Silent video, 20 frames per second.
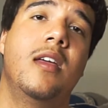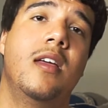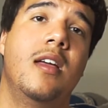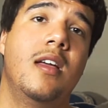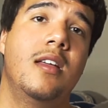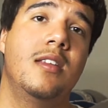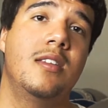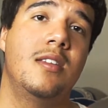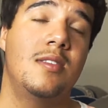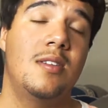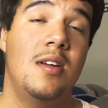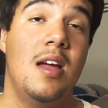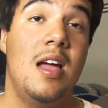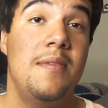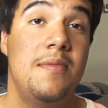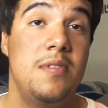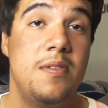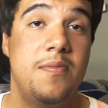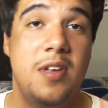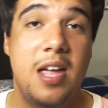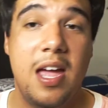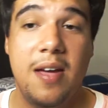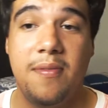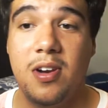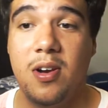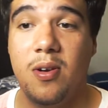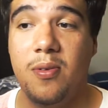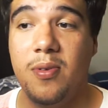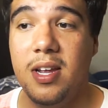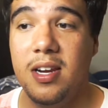Subscribe if you haven't
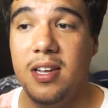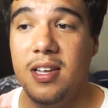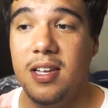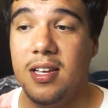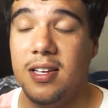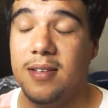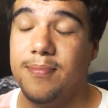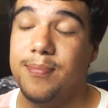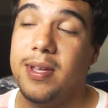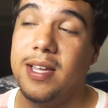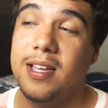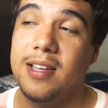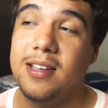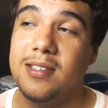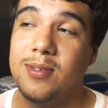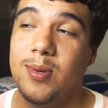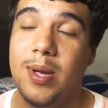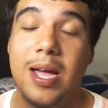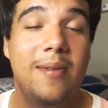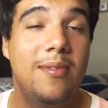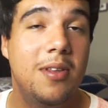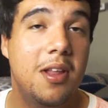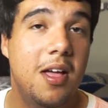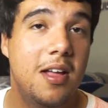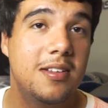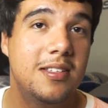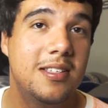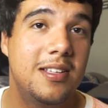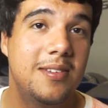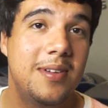already, because we have a lot
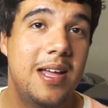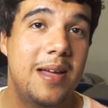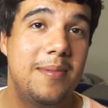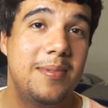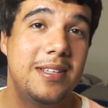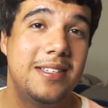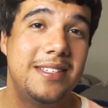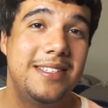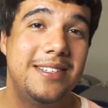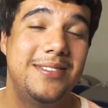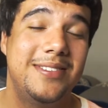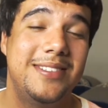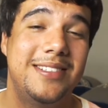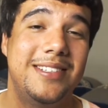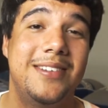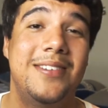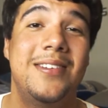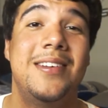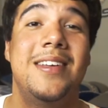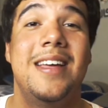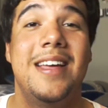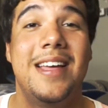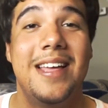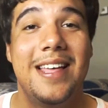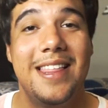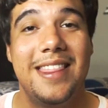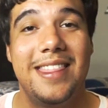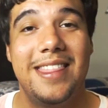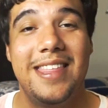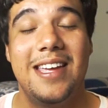of stuff happening soon. So
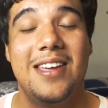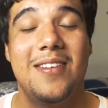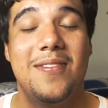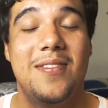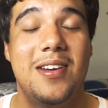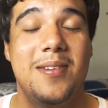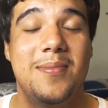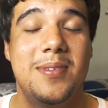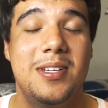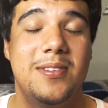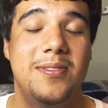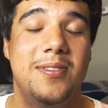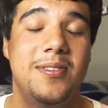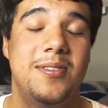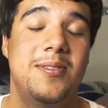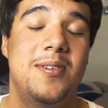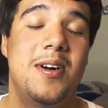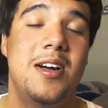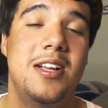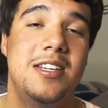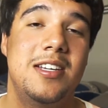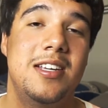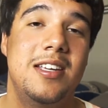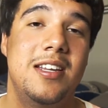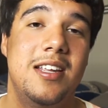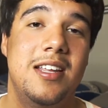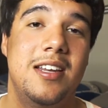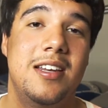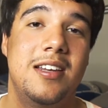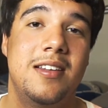thank you very much for watching,
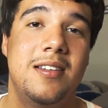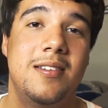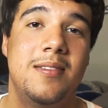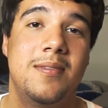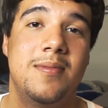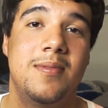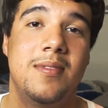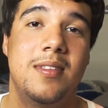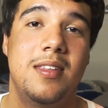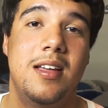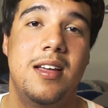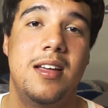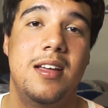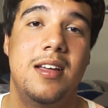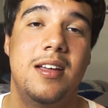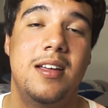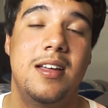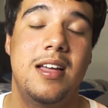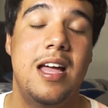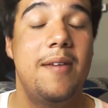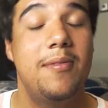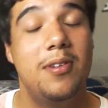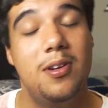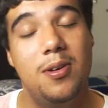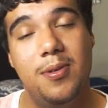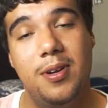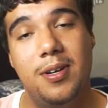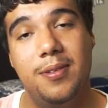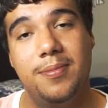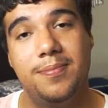and have a good
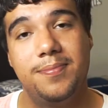one.